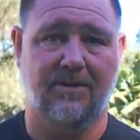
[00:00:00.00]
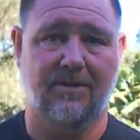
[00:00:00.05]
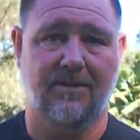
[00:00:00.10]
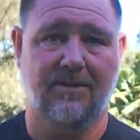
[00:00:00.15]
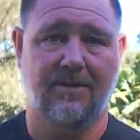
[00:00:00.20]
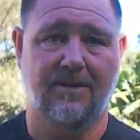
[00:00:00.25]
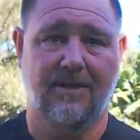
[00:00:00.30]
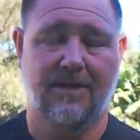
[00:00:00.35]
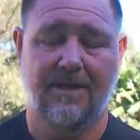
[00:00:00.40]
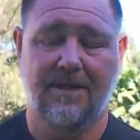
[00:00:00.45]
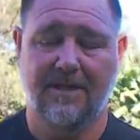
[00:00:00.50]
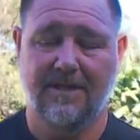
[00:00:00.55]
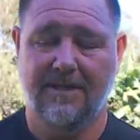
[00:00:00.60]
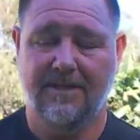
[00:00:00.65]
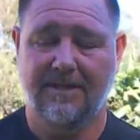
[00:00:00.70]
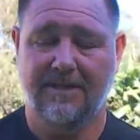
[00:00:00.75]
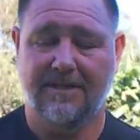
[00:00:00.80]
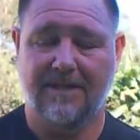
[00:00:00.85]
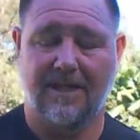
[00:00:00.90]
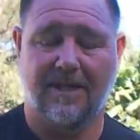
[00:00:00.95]
So
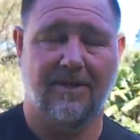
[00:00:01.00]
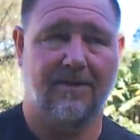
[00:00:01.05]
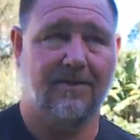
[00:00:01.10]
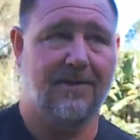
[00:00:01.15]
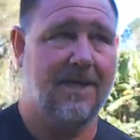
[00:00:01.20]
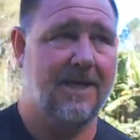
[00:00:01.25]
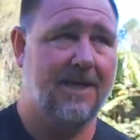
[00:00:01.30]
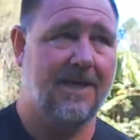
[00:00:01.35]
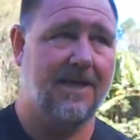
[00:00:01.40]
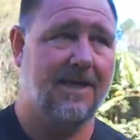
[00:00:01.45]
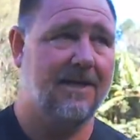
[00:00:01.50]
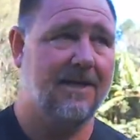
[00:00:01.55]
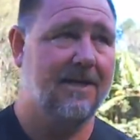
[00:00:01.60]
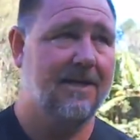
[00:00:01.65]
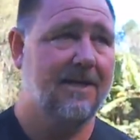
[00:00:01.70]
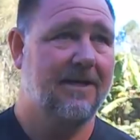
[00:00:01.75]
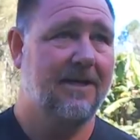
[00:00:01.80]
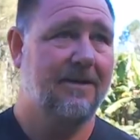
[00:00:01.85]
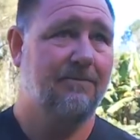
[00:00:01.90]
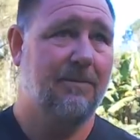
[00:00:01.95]
yeah, but
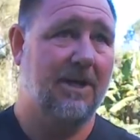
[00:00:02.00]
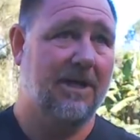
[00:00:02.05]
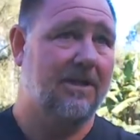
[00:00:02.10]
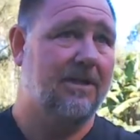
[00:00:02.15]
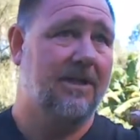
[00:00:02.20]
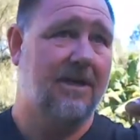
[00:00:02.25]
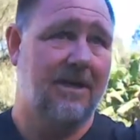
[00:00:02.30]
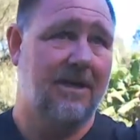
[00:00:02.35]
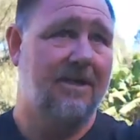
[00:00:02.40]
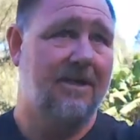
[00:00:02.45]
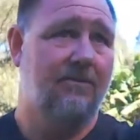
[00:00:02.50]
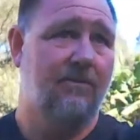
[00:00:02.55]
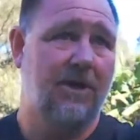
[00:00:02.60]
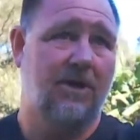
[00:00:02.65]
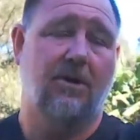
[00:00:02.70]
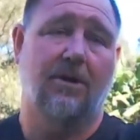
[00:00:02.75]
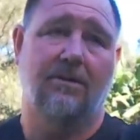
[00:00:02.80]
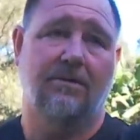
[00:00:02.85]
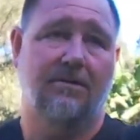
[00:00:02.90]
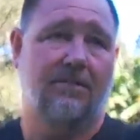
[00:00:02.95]
we got
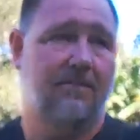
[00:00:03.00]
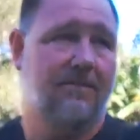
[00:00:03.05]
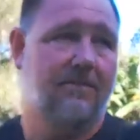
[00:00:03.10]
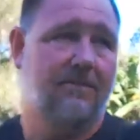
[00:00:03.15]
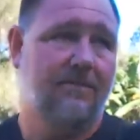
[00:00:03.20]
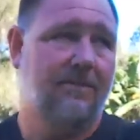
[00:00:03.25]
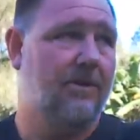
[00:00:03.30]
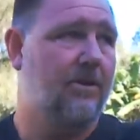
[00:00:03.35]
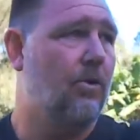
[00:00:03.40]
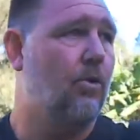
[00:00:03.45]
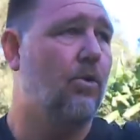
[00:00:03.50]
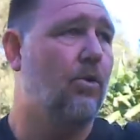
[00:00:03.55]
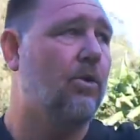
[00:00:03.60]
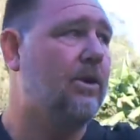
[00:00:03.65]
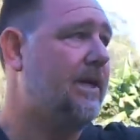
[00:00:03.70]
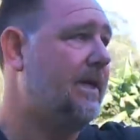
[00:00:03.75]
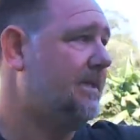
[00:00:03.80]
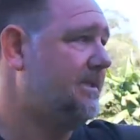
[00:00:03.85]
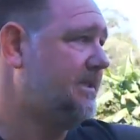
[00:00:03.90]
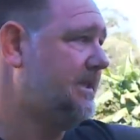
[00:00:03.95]
all our
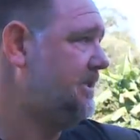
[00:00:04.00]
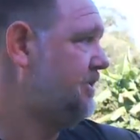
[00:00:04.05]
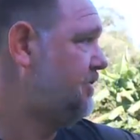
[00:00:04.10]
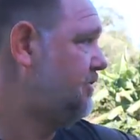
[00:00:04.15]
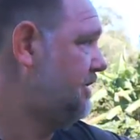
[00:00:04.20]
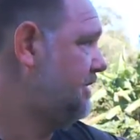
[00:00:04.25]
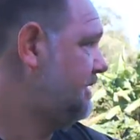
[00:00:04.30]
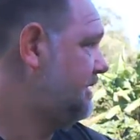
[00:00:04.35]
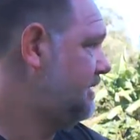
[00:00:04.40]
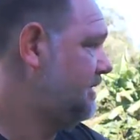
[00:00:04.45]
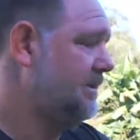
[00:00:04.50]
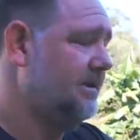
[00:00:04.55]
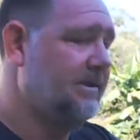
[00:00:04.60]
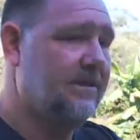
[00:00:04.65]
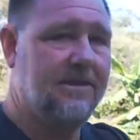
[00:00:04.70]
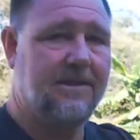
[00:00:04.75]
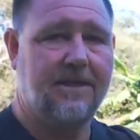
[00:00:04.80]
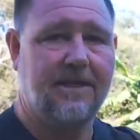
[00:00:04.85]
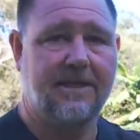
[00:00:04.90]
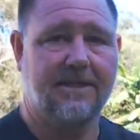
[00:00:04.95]
citrus is
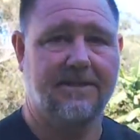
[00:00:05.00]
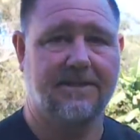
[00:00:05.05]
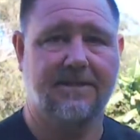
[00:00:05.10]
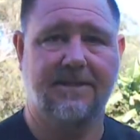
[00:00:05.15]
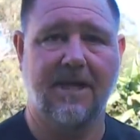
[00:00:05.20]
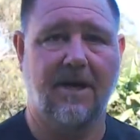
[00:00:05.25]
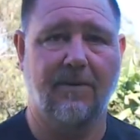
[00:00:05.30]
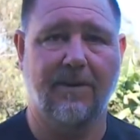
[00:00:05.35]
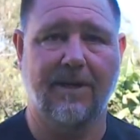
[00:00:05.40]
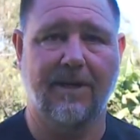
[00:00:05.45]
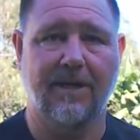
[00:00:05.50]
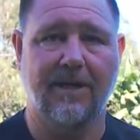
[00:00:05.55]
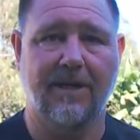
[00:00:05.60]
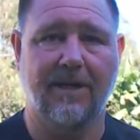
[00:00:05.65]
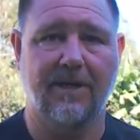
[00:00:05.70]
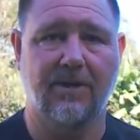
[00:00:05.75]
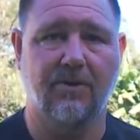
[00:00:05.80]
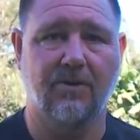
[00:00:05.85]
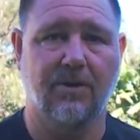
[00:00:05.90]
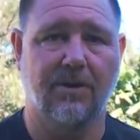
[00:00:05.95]
going good. I mean, we got
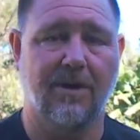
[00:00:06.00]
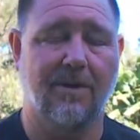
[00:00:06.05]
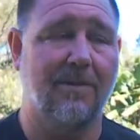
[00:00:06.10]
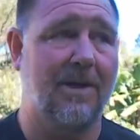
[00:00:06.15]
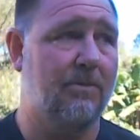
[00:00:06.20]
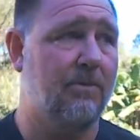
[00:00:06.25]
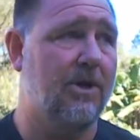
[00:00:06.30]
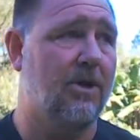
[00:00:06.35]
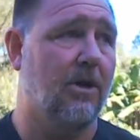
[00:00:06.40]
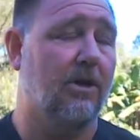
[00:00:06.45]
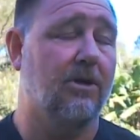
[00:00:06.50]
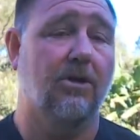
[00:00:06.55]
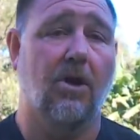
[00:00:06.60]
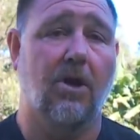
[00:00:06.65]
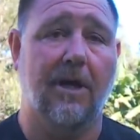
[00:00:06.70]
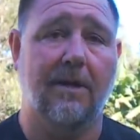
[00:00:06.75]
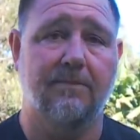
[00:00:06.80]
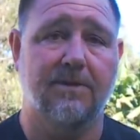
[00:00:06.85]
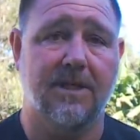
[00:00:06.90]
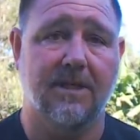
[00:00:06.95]
limes and
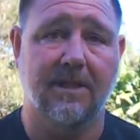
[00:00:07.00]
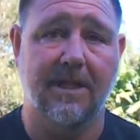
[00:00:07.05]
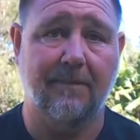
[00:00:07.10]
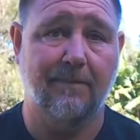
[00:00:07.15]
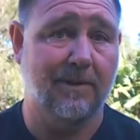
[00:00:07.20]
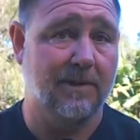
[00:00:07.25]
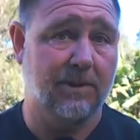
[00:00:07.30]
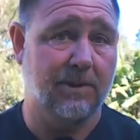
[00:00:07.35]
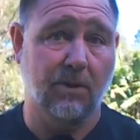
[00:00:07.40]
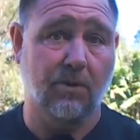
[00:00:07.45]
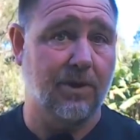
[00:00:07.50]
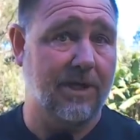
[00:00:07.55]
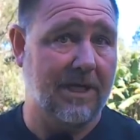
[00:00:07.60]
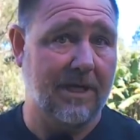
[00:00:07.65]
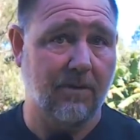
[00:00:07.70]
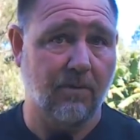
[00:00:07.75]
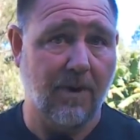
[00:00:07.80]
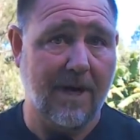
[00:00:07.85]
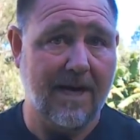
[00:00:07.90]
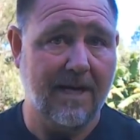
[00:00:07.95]
lemons all year round
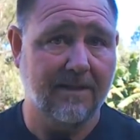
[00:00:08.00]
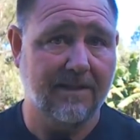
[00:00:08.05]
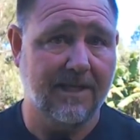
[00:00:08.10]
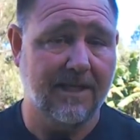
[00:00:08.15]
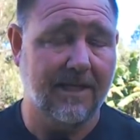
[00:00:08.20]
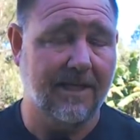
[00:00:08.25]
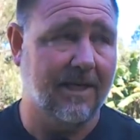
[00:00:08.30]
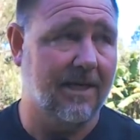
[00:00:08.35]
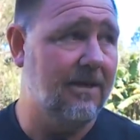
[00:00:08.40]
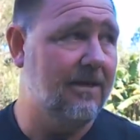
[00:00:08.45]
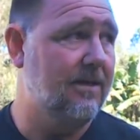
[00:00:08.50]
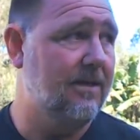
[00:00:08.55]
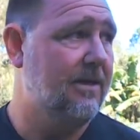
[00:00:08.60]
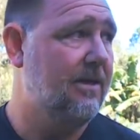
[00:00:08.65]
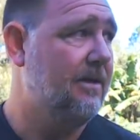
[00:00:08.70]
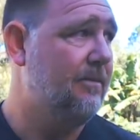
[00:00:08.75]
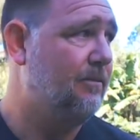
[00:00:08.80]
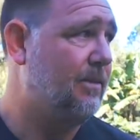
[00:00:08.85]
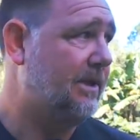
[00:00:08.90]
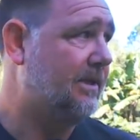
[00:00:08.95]
here, but
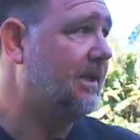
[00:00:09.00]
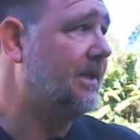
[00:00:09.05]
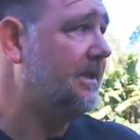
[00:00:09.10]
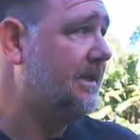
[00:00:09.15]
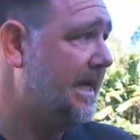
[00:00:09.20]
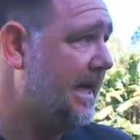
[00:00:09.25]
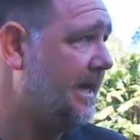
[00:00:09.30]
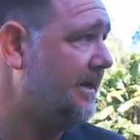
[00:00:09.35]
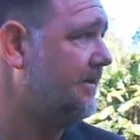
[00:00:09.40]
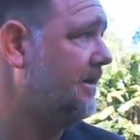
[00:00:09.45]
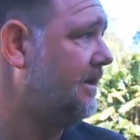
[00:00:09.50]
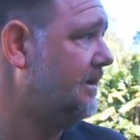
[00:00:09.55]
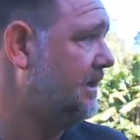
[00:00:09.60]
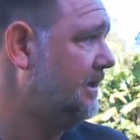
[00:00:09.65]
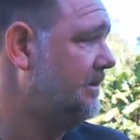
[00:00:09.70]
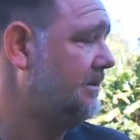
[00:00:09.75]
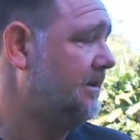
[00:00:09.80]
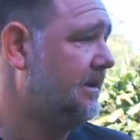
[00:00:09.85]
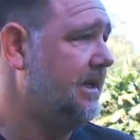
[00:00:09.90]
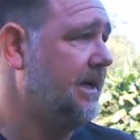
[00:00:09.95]
now
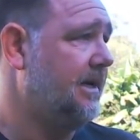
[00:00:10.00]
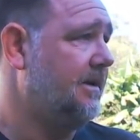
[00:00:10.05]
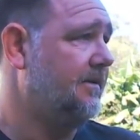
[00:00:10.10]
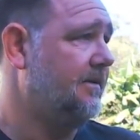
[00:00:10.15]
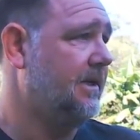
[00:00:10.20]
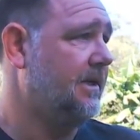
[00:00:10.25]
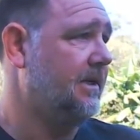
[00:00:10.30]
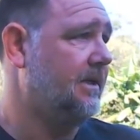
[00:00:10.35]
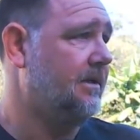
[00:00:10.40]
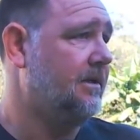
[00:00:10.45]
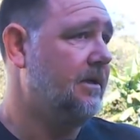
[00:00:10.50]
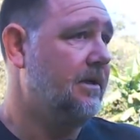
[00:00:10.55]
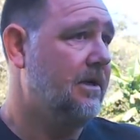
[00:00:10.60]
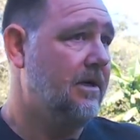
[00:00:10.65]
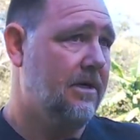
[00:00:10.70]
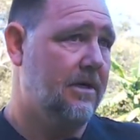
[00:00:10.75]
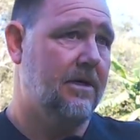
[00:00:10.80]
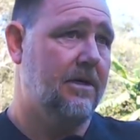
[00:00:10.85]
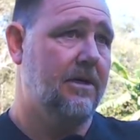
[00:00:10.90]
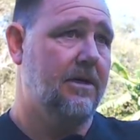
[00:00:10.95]
the
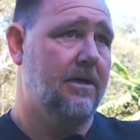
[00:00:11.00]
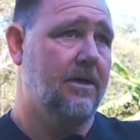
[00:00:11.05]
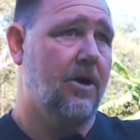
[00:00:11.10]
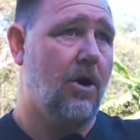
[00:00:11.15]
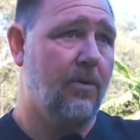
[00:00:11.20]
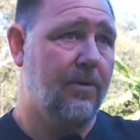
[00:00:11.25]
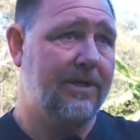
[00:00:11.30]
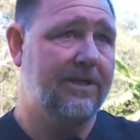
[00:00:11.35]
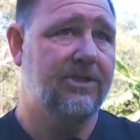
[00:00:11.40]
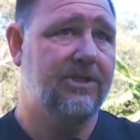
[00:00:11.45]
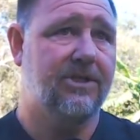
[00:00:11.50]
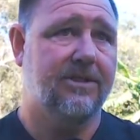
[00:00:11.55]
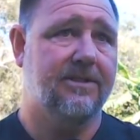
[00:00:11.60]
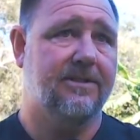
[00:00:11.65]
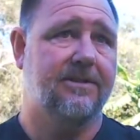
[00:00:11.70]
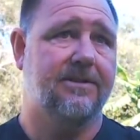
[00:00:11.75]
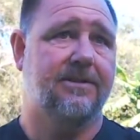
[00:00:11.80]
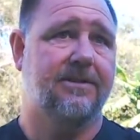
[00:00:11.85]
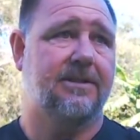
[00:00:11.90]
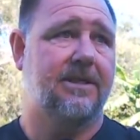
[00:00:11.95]
oranges
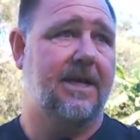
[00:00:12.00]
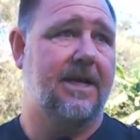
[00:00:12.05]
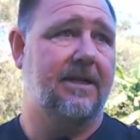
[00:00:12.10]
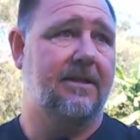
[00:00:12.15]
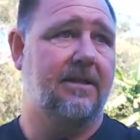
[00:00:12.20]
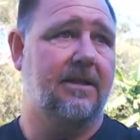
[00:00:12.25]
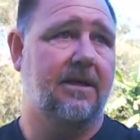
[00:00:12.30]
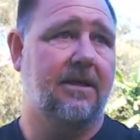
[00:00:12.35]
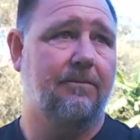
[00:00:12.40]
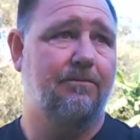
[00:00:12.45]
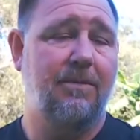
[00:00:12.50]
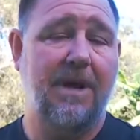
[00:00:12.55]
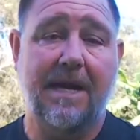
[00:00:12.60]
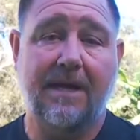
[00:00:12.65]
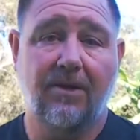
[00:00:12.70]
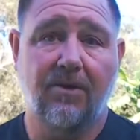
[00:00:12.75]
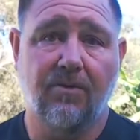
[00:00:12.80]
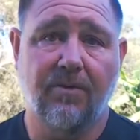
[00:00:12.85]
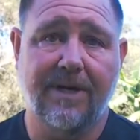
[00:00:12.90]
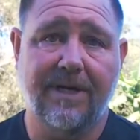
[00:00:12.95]
and the
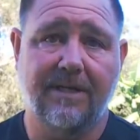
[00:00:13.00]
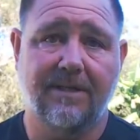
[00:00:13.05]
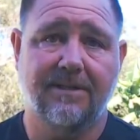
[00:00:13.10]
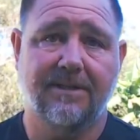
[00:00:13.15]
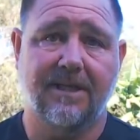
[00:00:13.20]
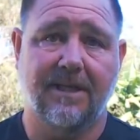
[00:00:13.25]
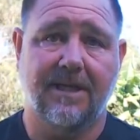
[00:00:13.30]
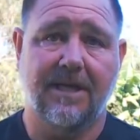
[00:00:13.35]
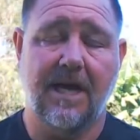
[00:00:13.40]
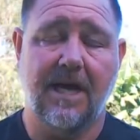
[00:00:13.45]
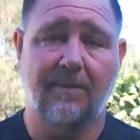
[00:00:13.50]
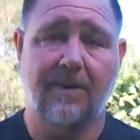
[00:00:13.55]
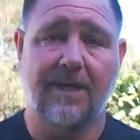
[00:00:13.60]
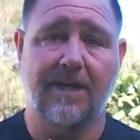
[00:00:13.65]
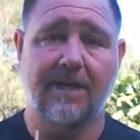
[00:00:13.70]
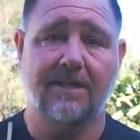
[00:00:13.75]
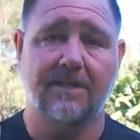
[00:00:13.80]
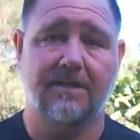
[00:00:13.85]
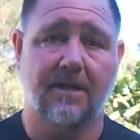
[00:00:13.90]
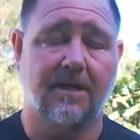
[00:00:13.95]
mandarins are coming
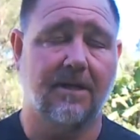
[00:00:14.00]
into